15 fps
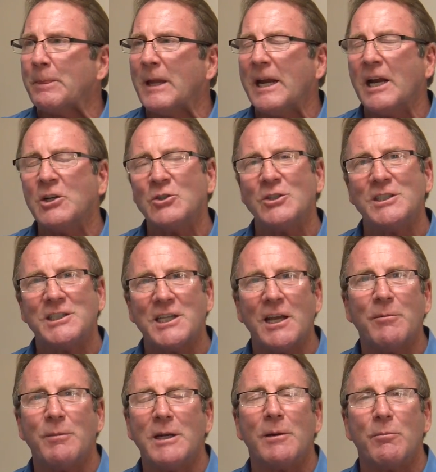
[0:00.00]
they actually
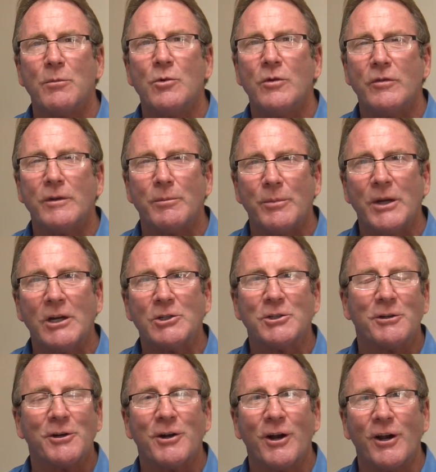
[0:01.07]
send me a move-in
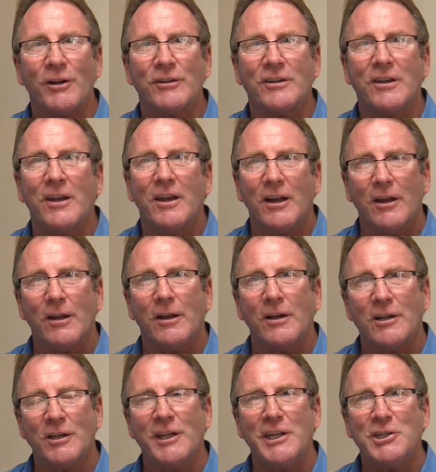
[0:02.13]
picture called
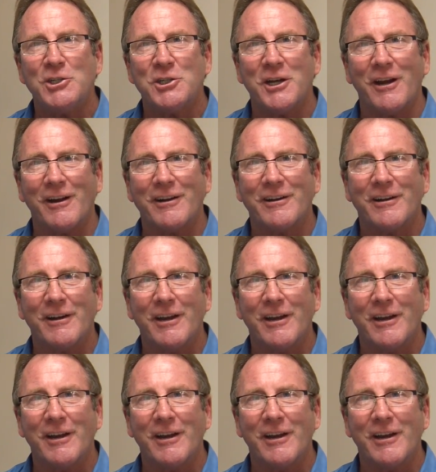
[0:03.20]
a CLIN check,